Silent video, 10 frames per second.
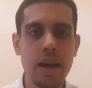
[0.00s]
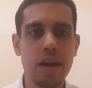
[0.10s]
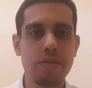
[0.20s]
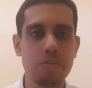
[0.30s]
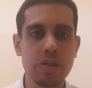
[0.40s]

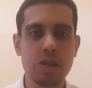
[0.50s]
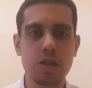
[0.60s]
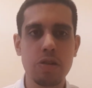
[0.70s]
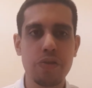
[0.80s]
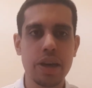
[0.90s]
have a much
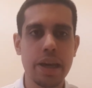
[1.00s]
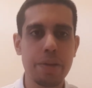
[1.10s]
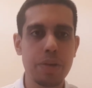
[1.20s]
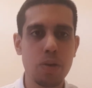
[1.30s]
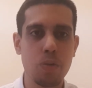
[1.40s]
tougher
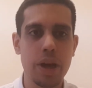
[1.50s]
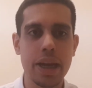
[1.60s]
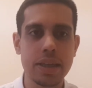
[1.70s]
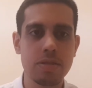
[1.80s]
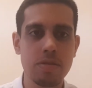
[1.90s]
game
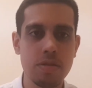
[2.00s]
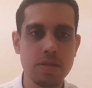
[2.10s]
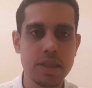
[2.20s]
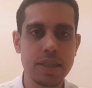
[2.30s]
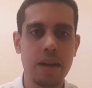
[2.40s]
away to
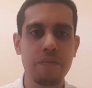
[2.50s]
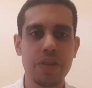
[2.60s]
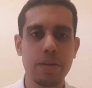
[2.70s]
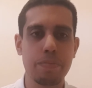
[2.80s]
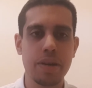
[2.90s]

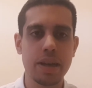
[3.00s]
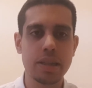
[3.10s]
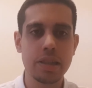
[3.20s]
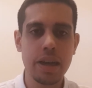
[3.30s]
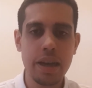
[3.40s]
Stamford Bridge